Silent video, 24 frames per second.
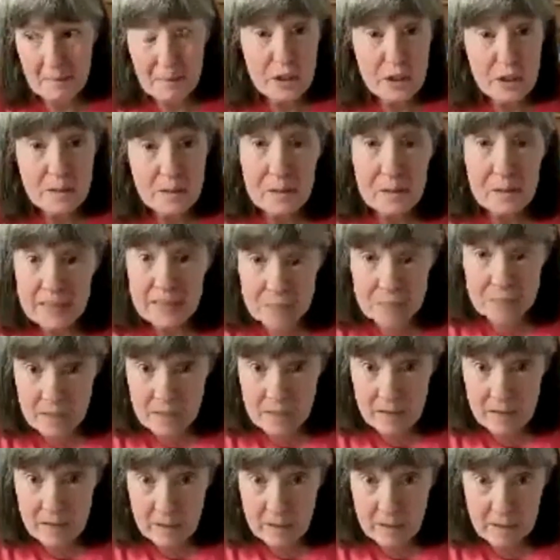She painted
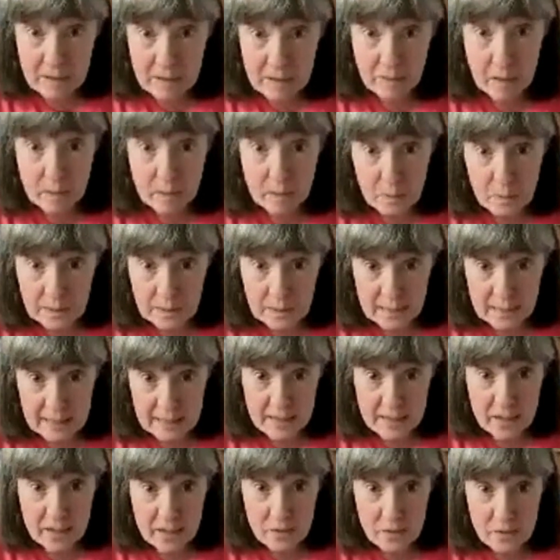the dog, the purple on
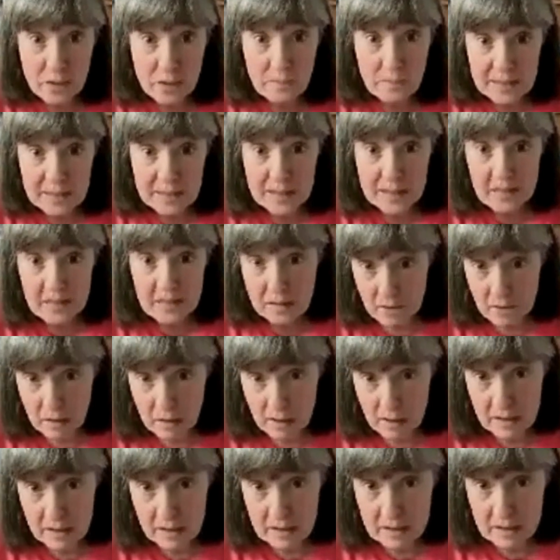it, so she painted the
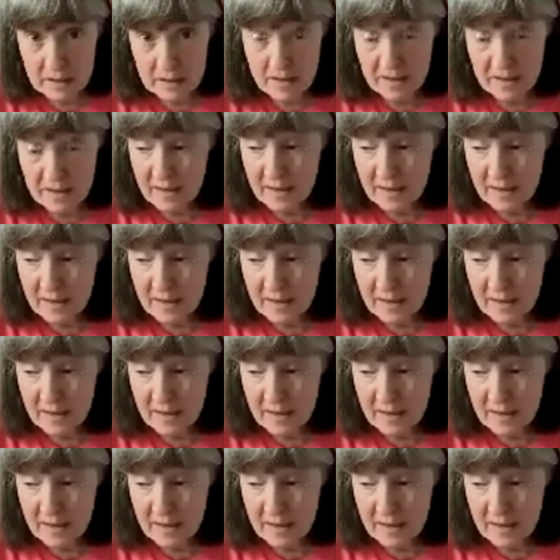dogs,